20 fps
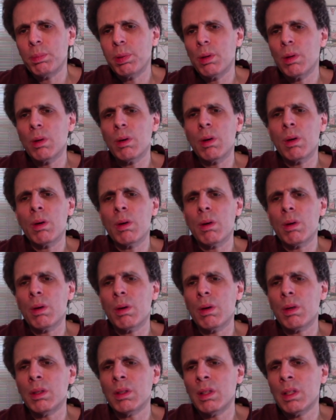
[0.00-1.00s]

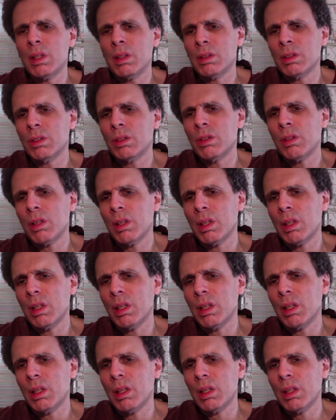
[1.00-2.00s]
poured and didn't
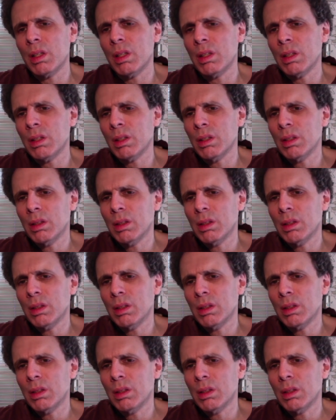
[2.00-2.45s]
drink.